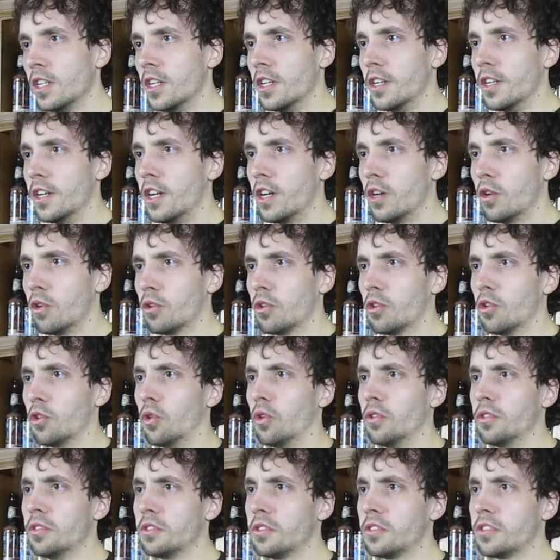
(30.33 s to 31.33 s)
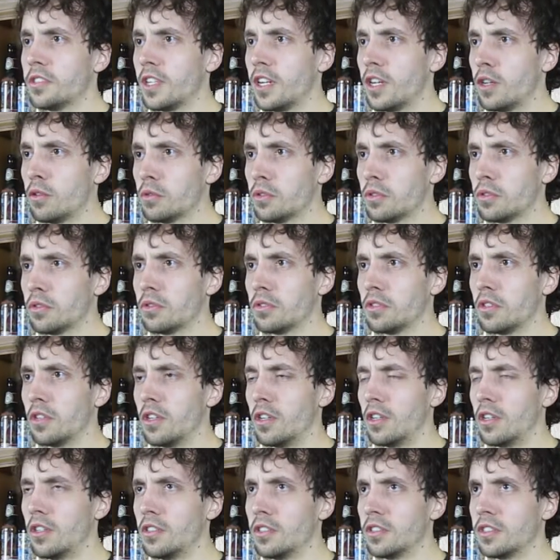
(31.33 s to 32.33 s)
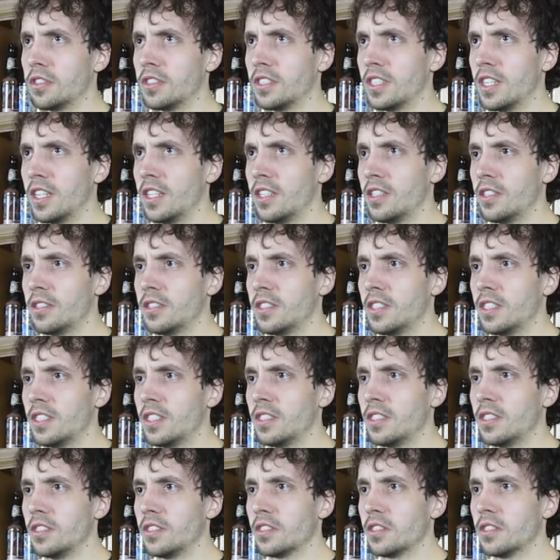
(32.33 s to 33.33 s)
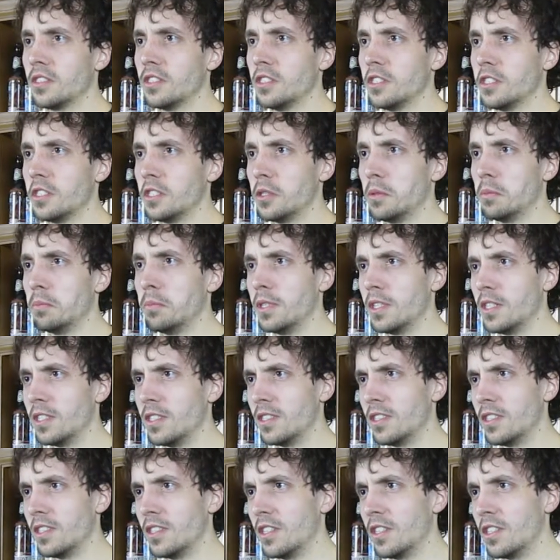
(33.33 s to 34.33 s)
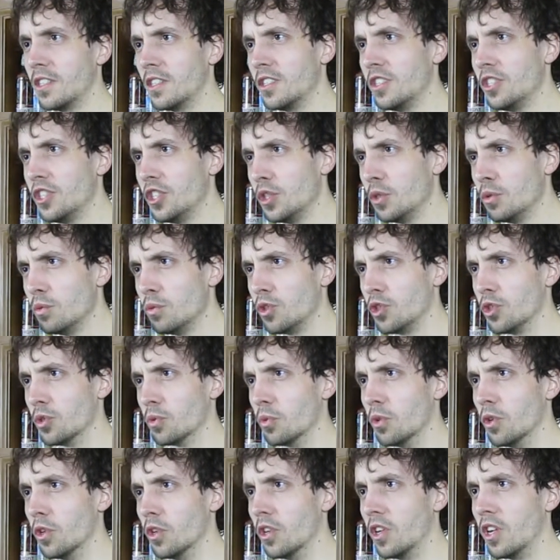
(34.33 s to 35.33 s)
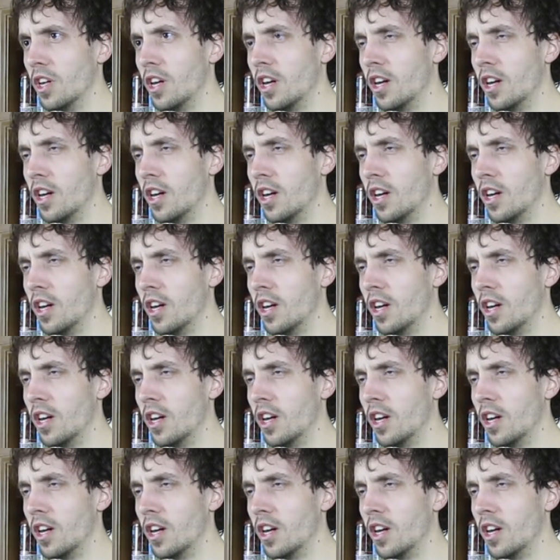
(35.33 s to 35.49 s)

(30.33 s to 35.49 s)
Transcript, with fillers: Now, golden stouts are a style that is a little bit unusual.